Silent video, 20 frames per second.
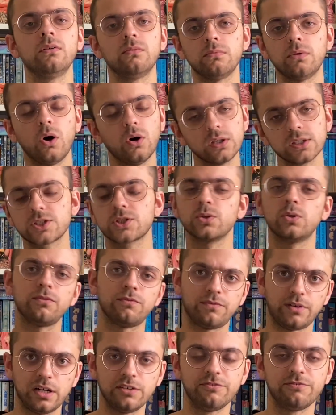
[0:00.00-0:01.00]
Also,
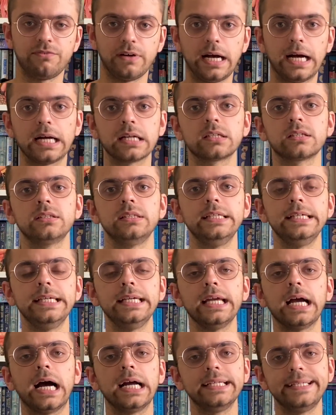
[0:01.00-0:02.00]
fun fact,
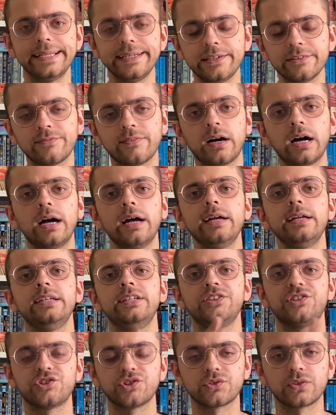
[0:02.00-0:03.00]
the identify,
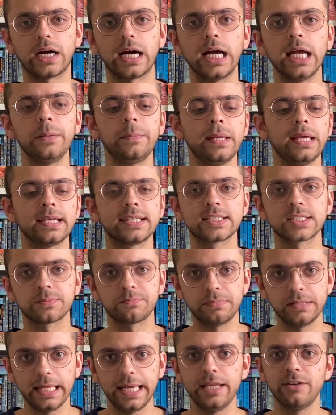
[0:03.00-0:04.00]
describe,
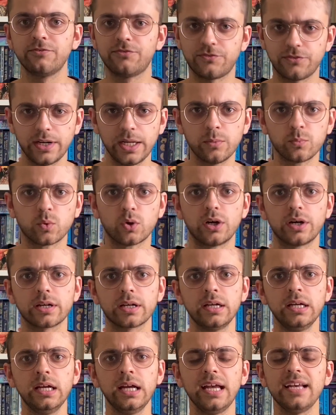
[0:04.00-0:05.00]
explain framework
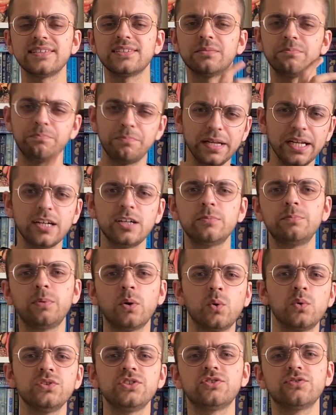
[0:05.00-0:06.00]
is a bare
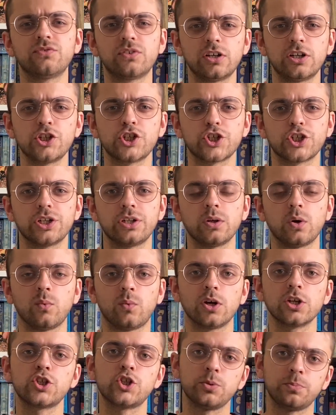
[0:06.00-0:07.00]
bones version of
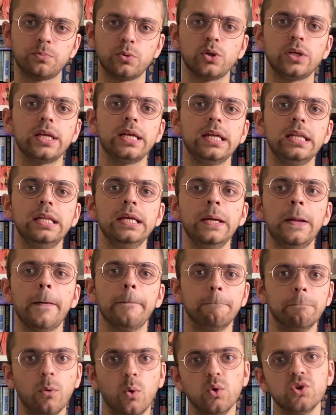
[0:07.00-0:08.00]
what you put in
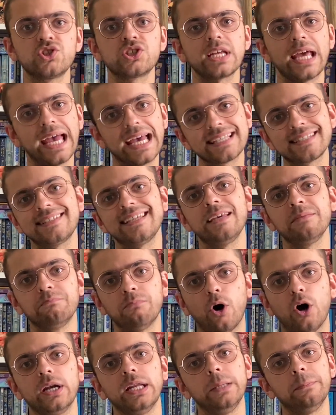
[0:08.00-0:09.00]
most essay
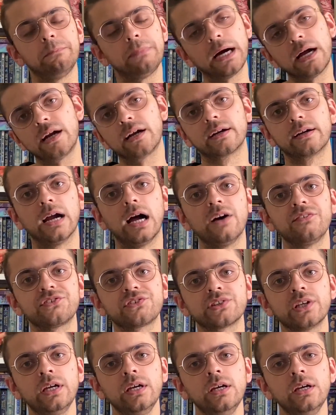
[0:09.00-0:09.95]
body paragraphs.